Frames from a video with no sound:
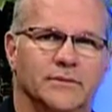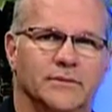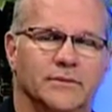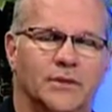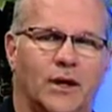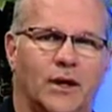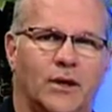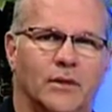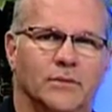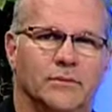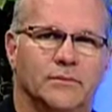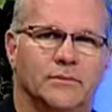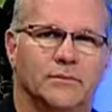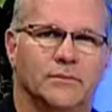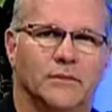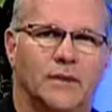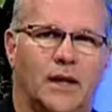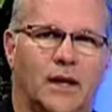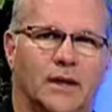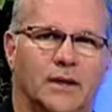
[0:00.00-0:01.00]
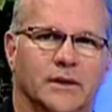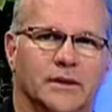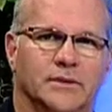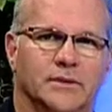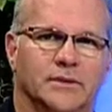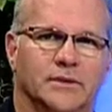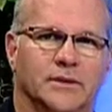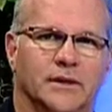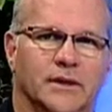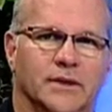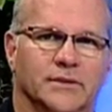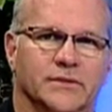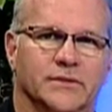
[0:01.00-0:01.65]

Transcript: No, August uh,